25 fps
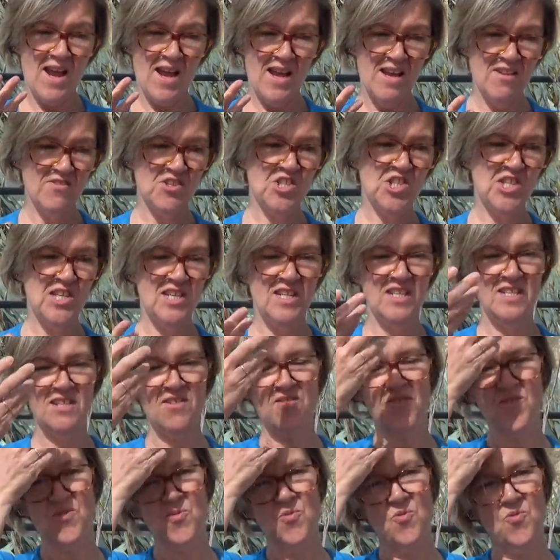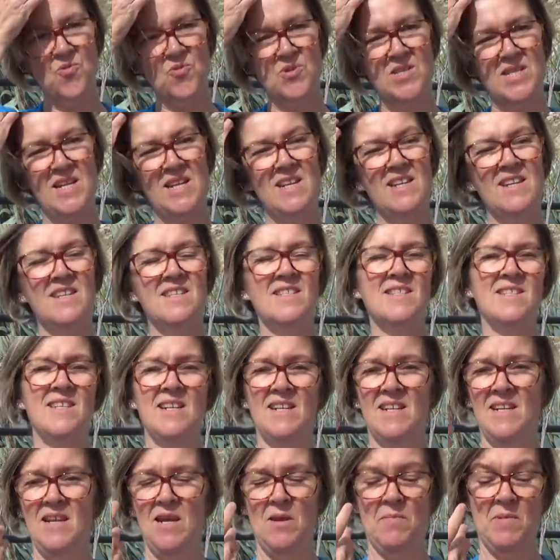If she'd thought
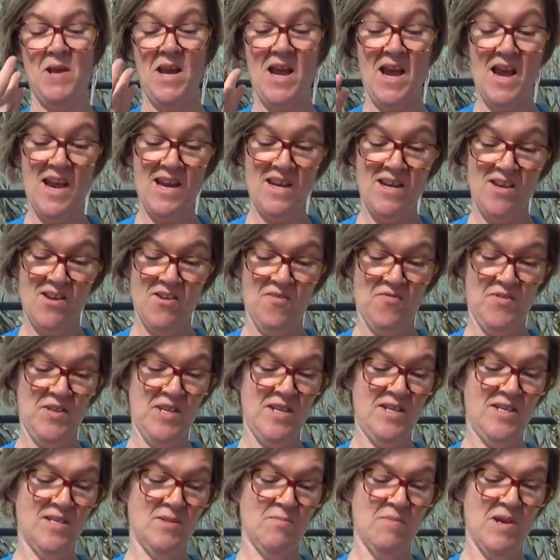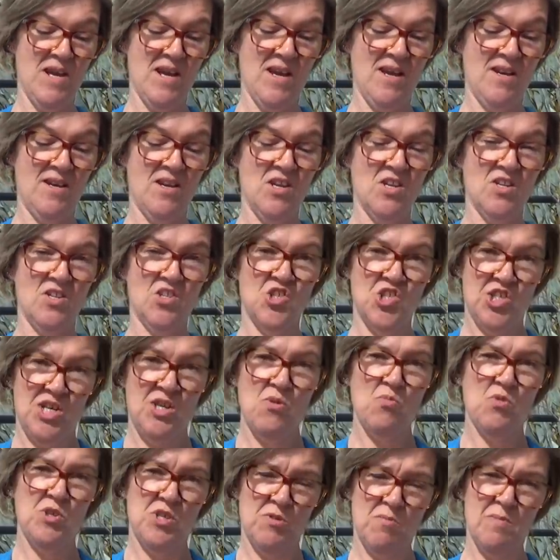lustingly about any of these men,
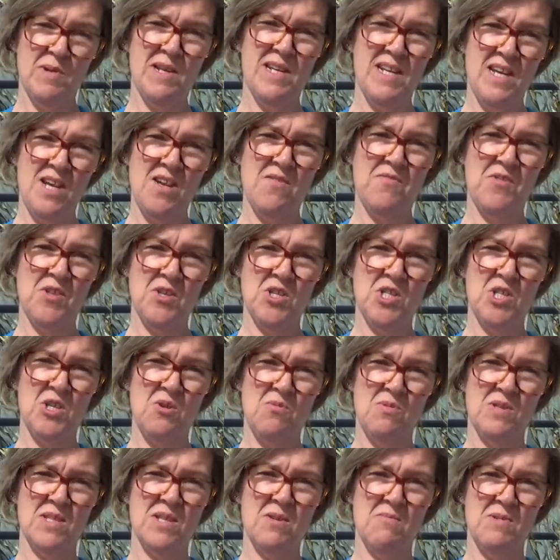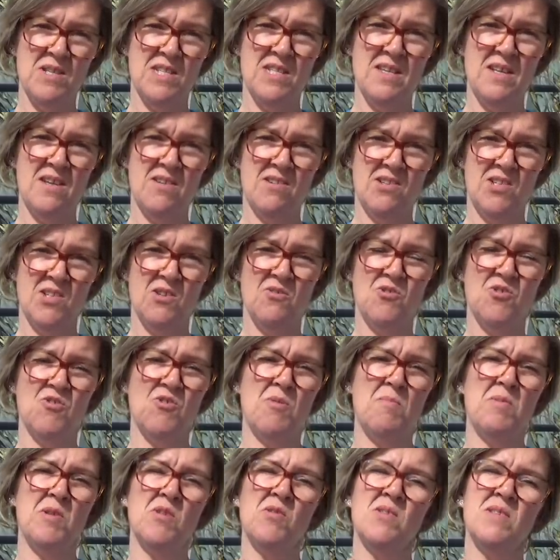she would have believed that she was committing
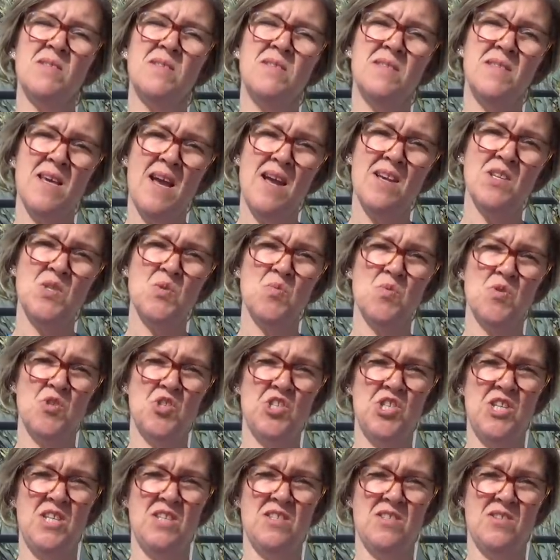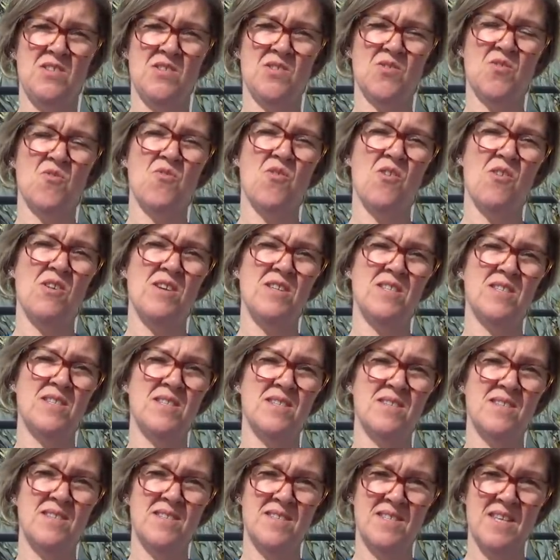adultery, because that's what Jesus
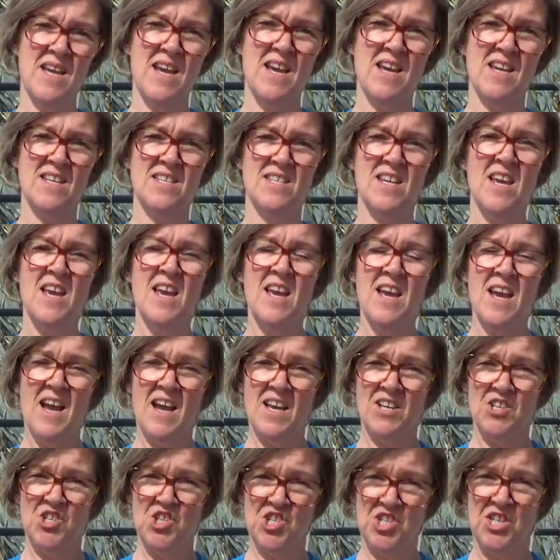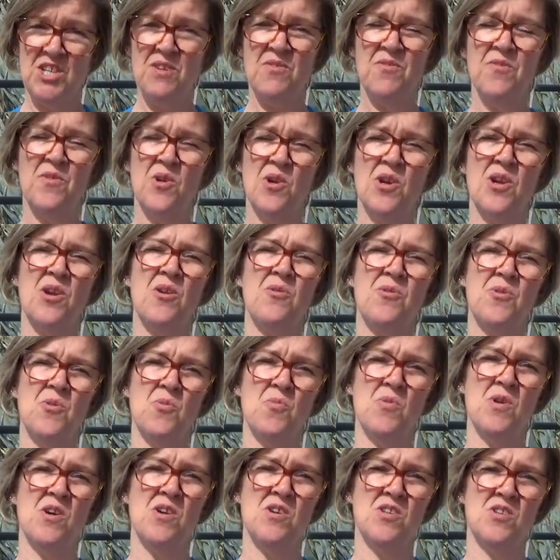Christ said, and she followed
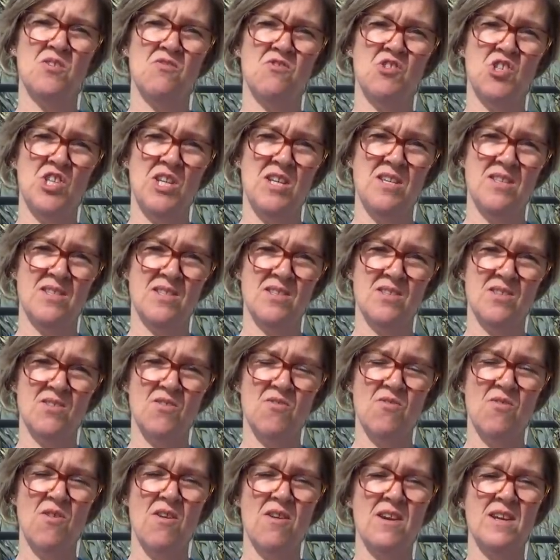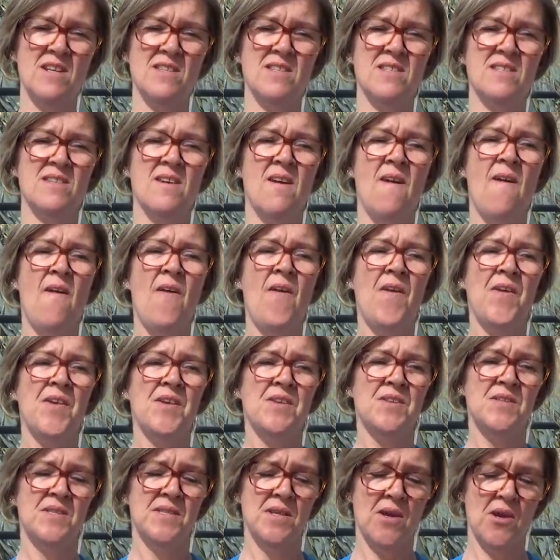the word of Jesus Christ.
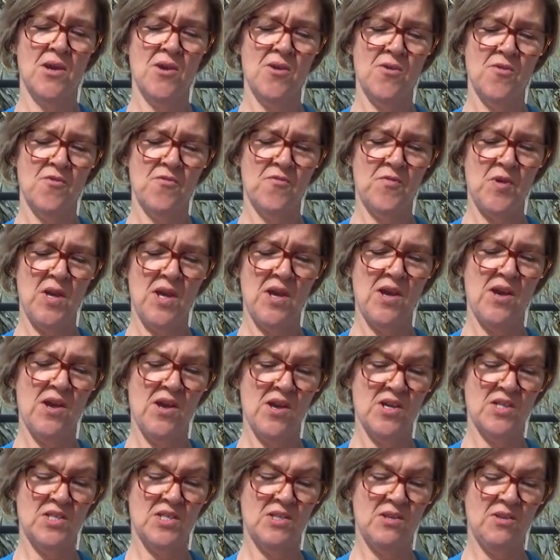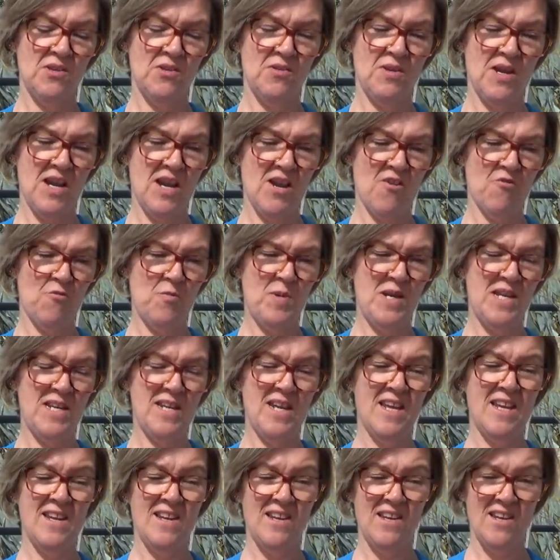So for her to have been
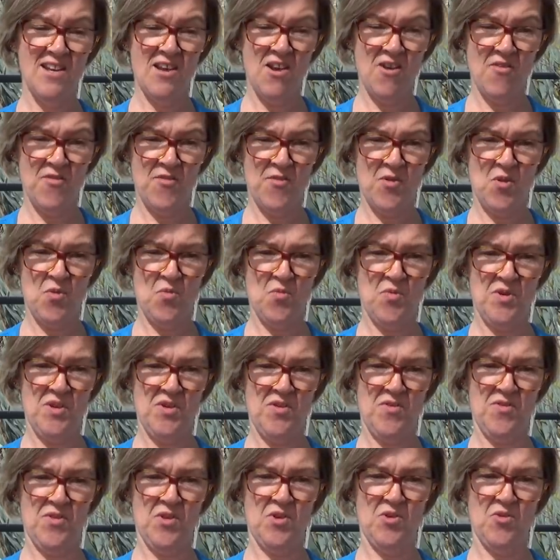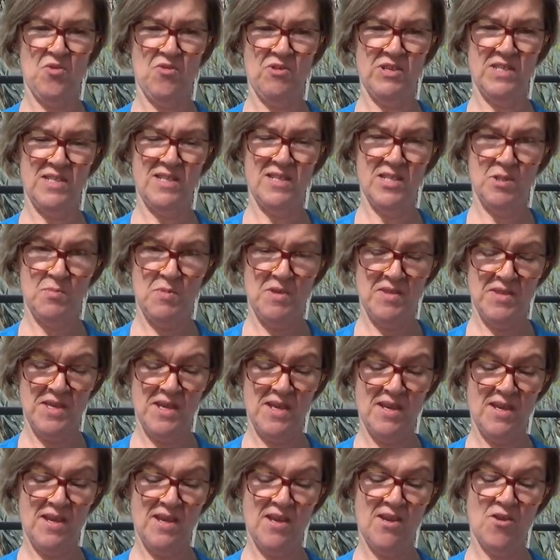in love with Norris and to be
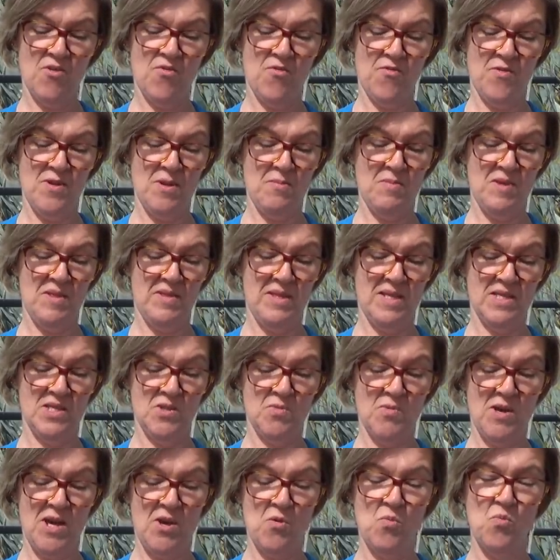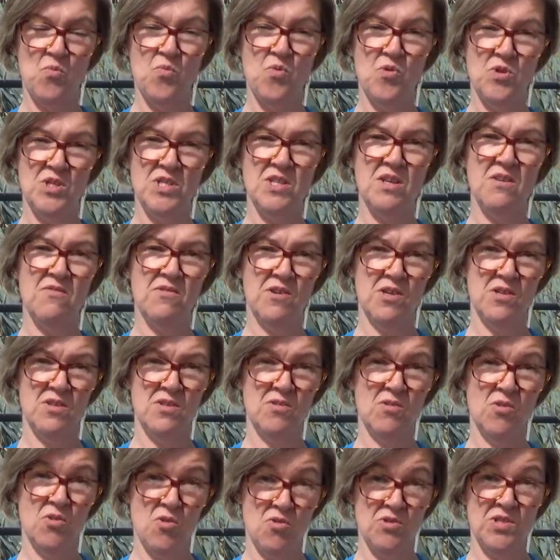thinking of him in this way would have
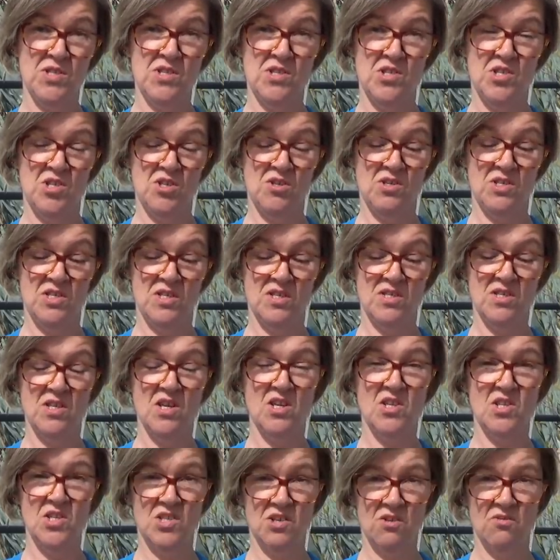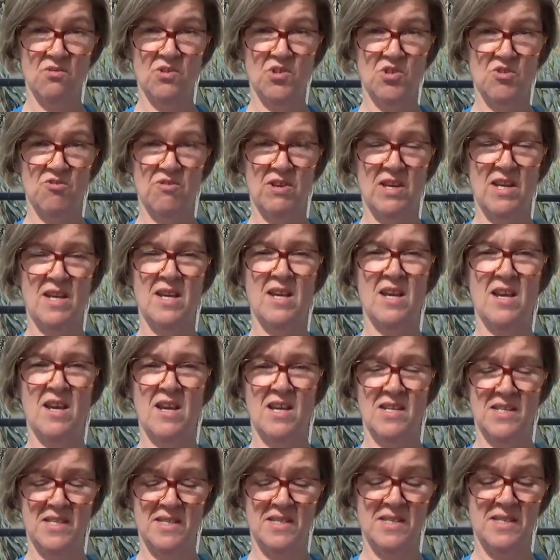constituted adultery,
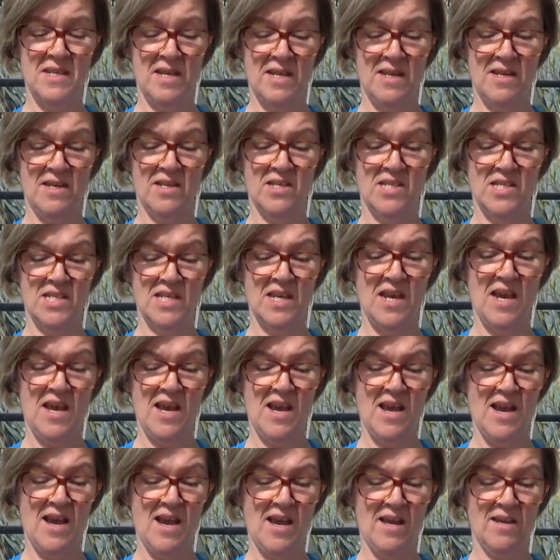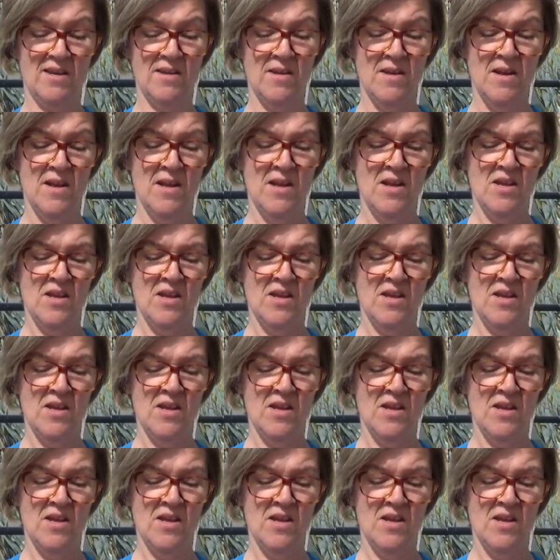a sin to Anne.